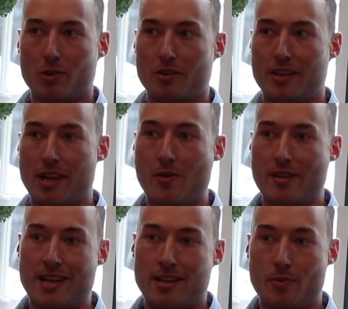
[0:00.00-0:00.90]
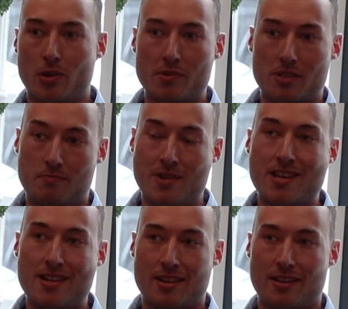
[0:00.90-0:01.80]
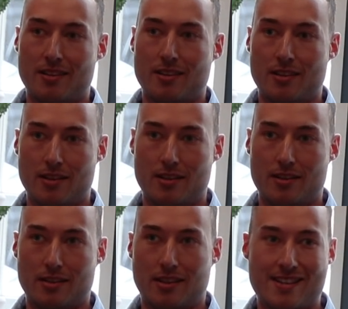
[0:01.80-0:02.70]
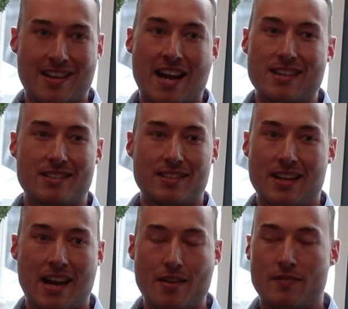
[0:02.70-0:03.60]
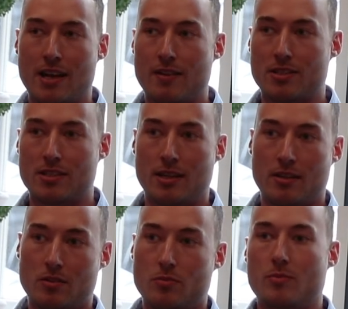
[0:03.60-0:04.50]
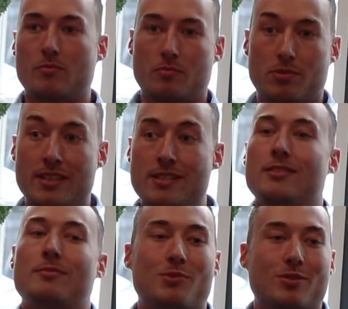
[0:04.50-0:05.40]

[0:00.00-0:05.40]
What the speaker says: But they were coming to me at like 90, 95 and saying, look, please,